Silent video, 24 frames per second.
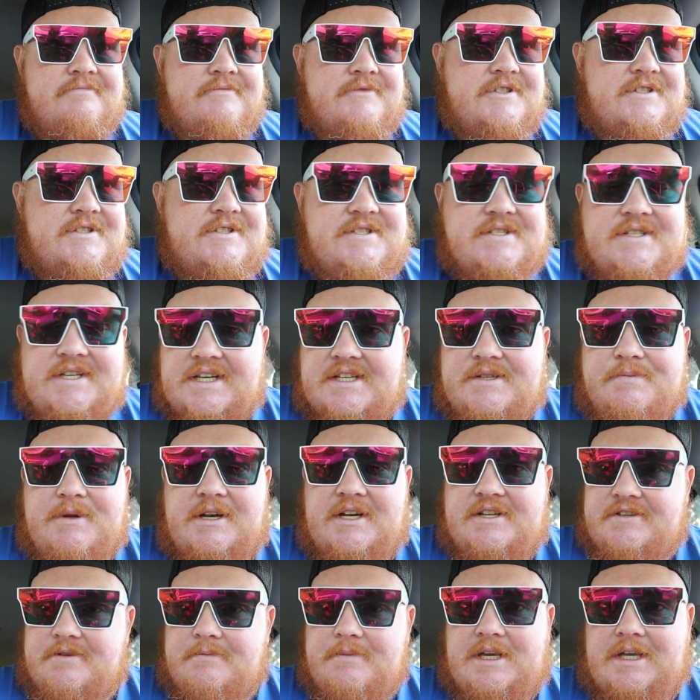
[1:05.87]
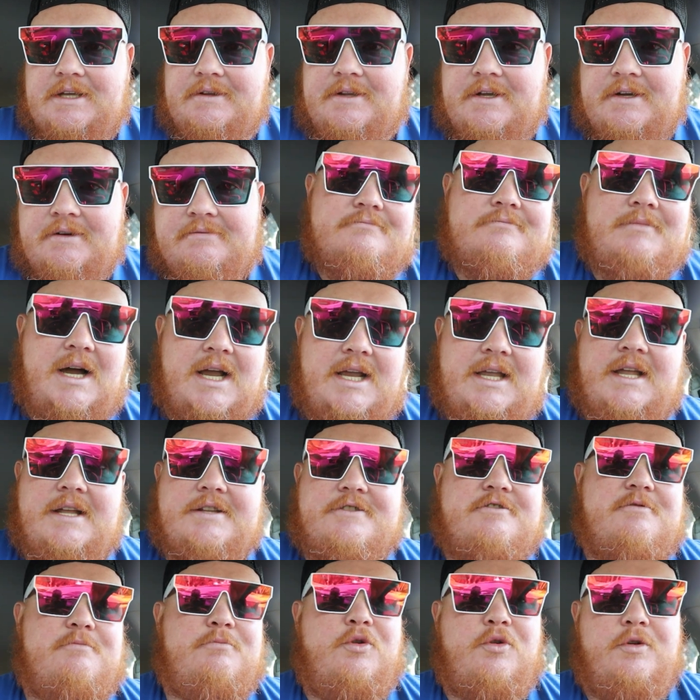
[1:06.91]
6 minutes of being there. Might get
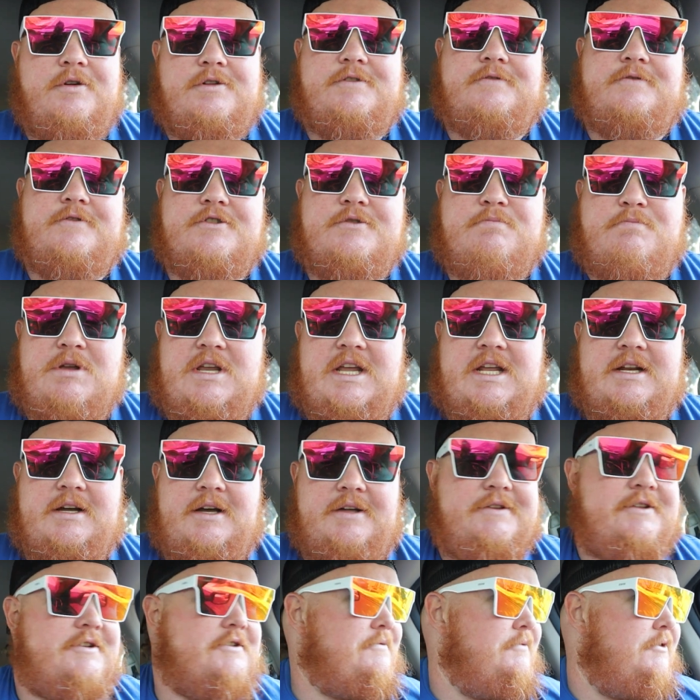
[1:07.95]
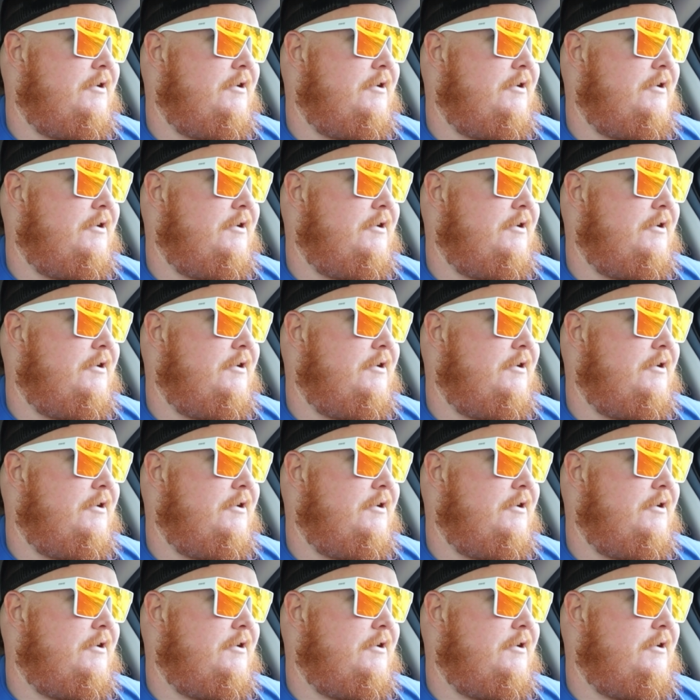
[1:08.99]
some points for speed on this